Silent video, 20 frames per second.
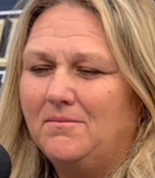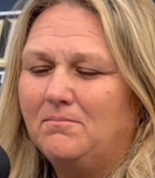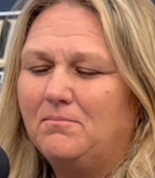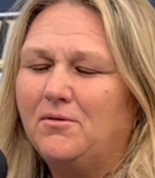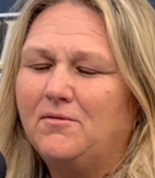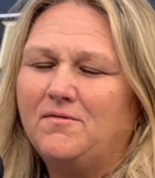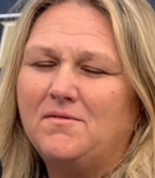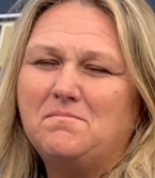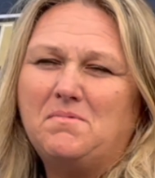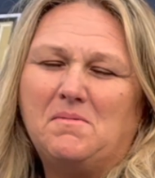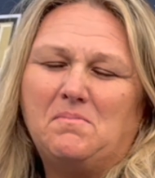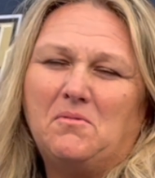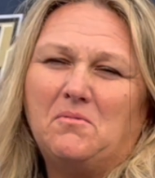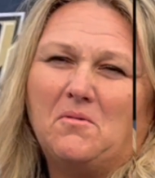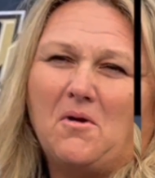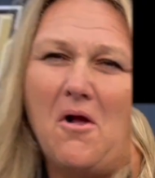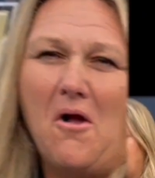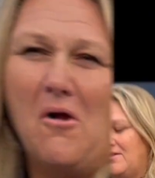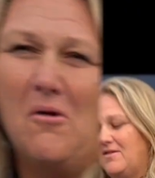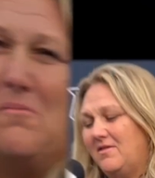proving people
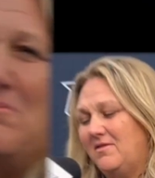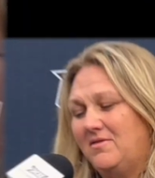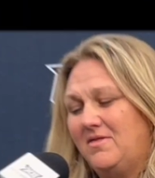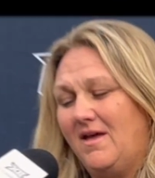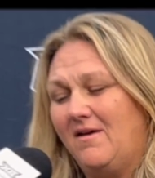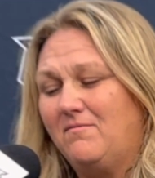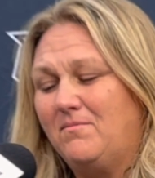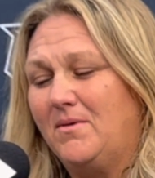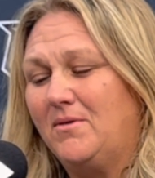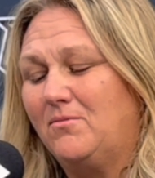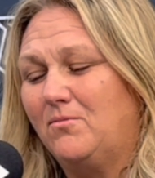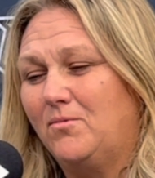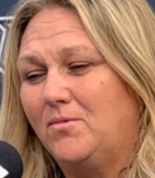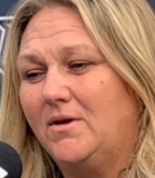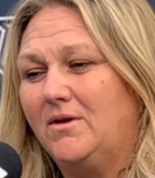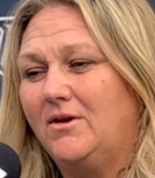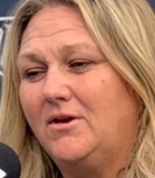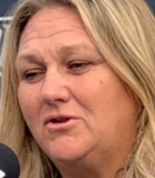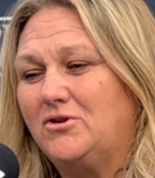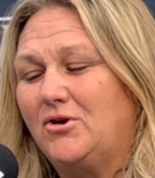wrong. But they've been
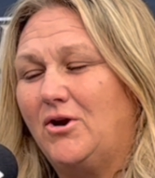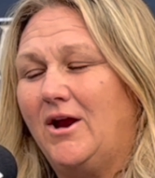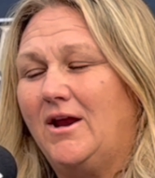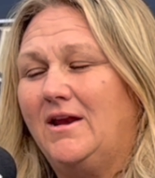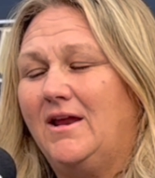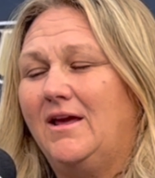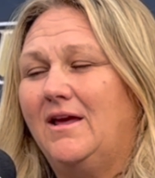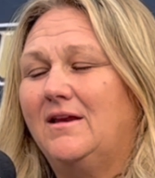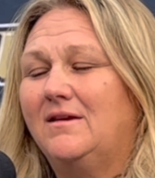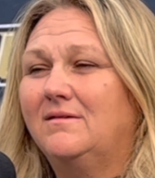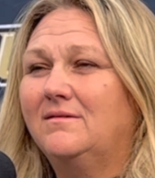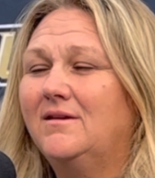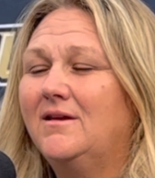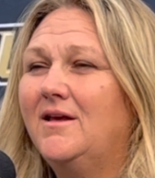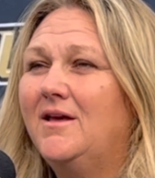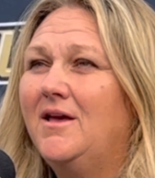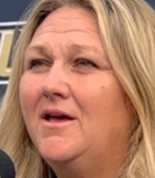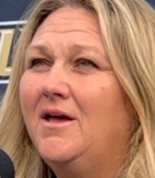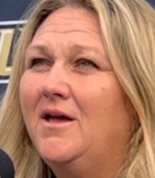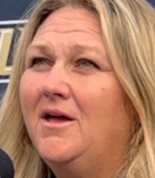really training and
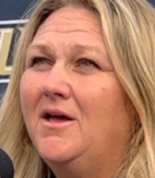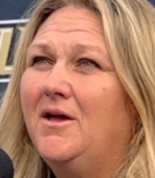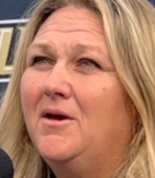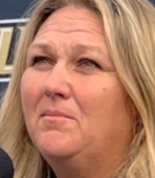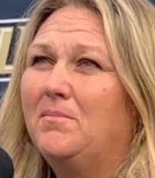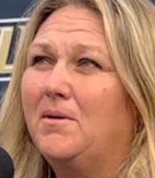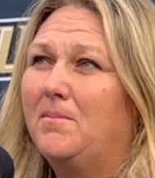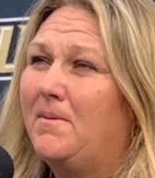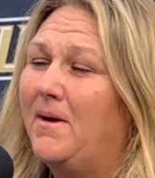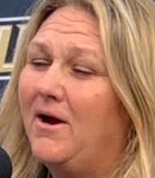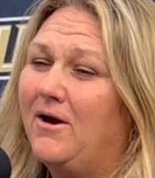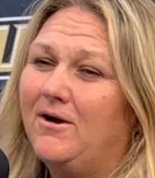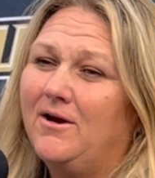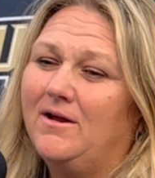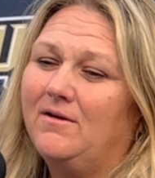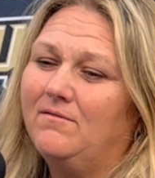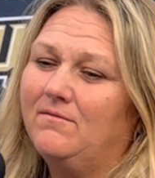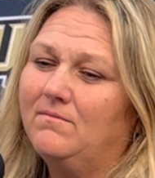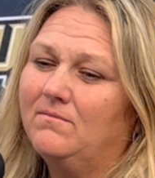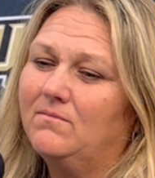
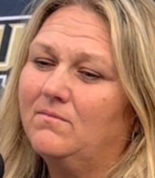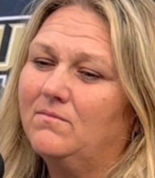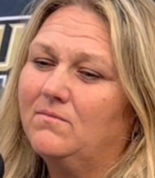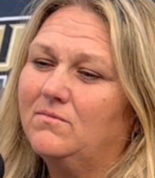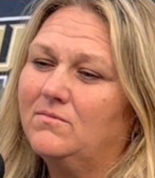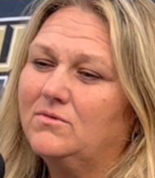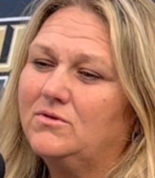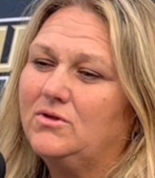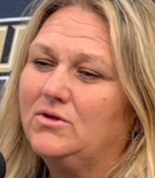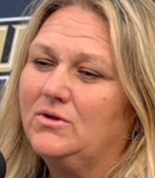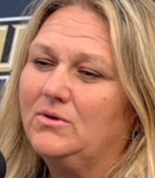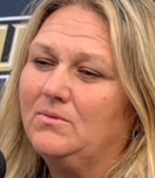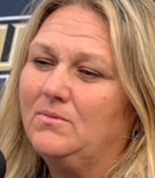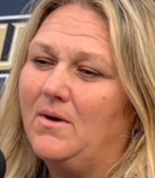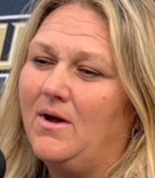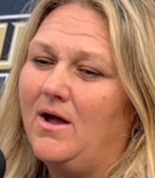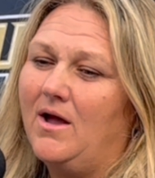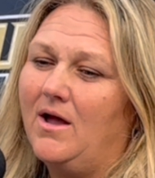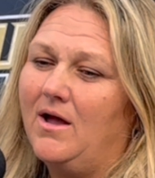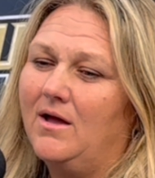preparing to.
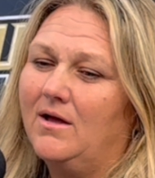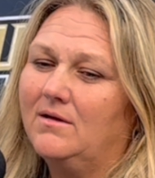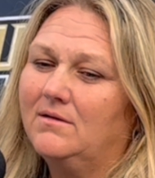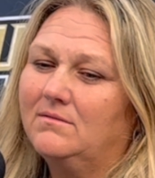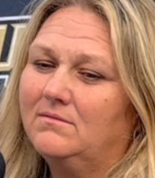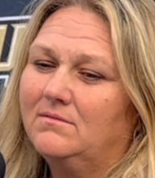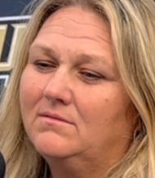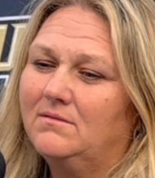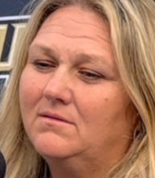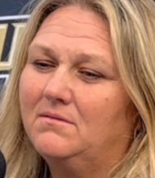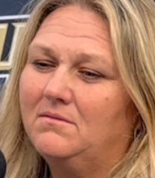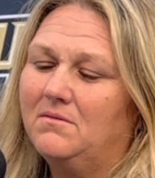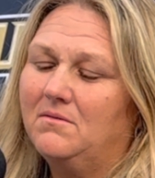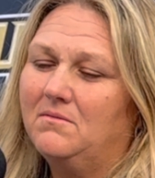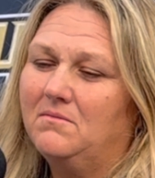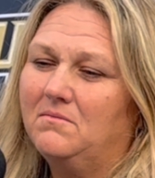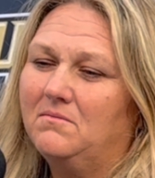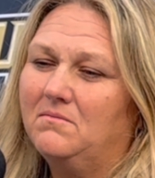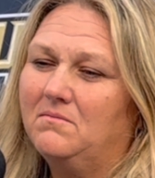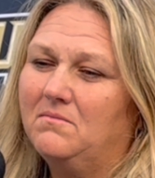Uh,
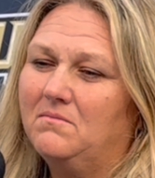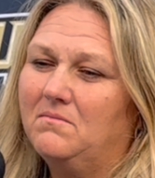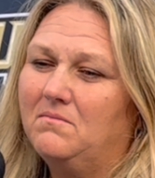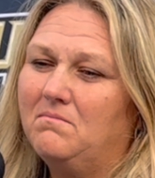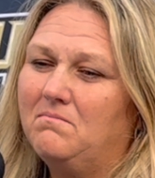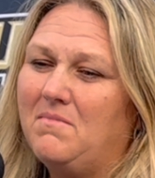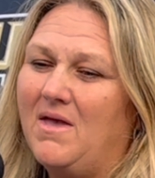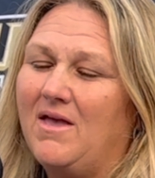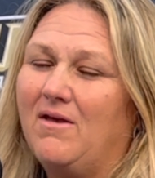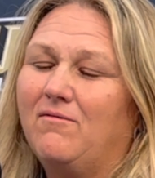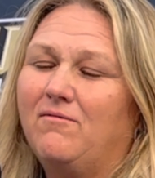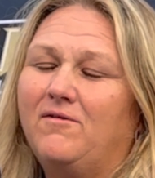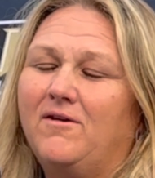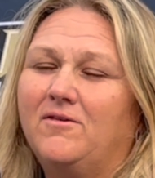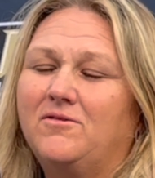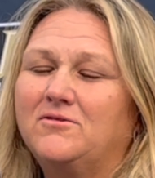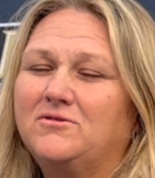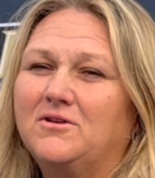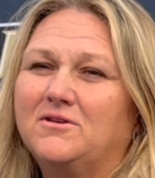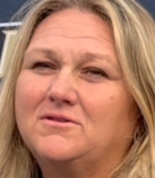make
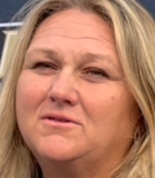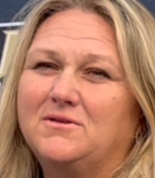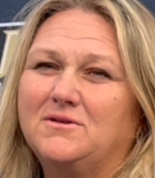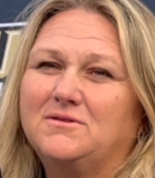fifth just the